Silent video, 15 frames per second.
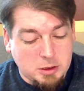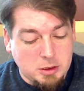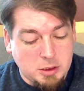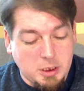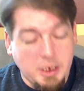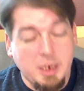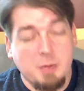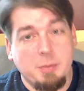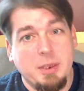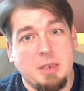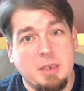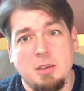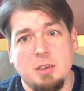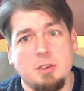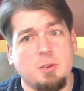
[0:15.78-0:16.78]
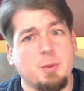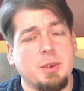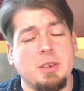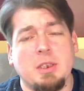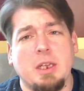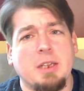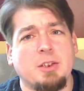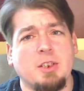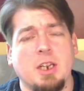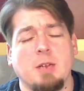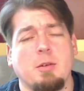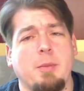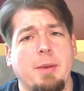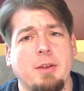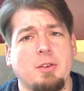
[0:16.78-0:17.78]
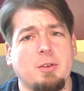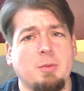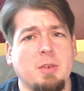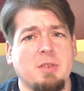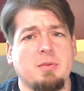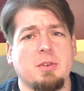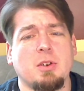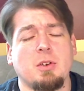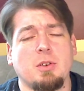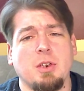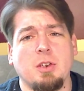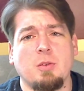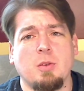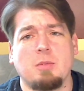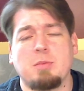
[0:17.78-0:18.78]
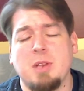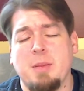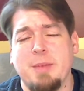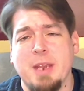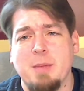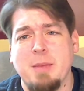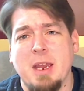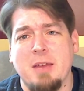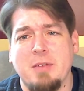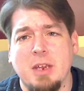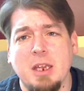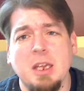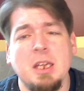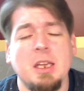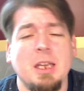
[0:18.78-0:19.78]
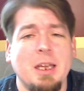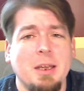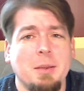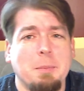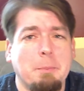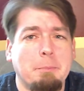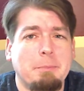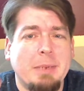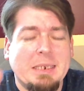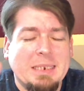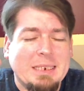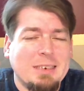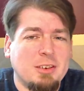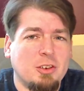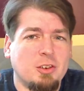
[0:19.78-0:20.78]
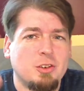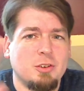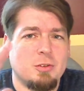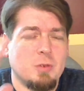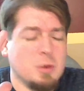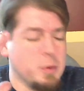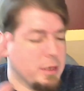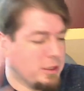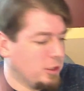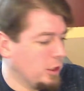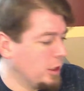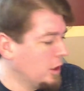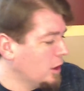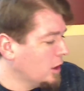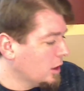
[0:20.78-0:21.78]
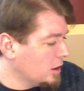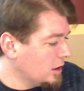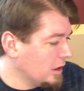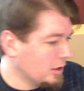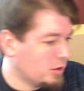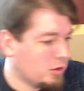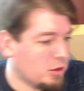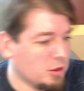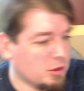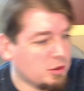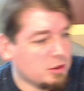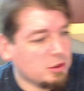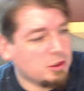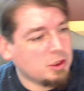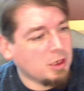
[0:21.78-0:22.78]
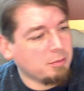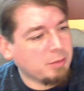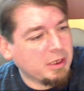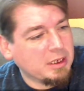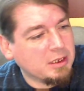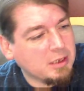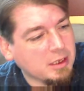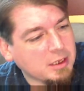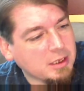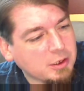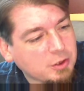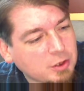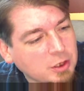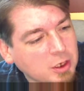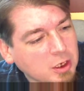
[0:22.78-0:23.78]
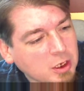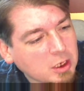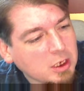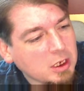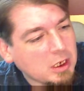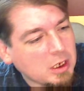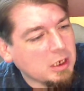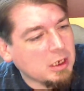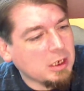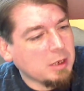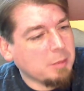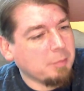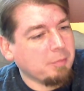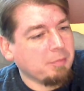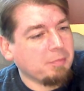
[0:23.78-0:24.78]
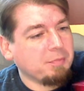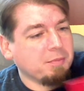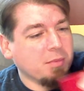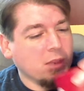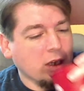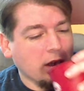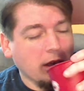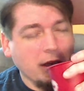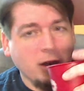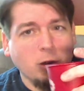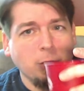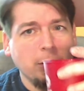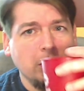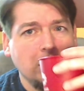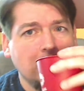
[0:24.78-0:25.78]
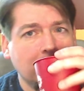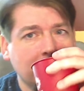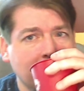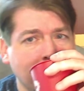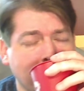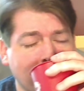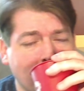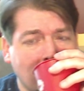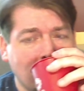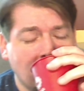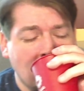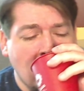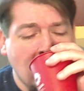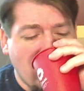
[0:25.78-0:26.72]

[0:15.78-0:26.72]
had a big long spiel last time about some difficulties with plumbing I'm having, but screw it. Let's just jump into this. I hope you're all doing well.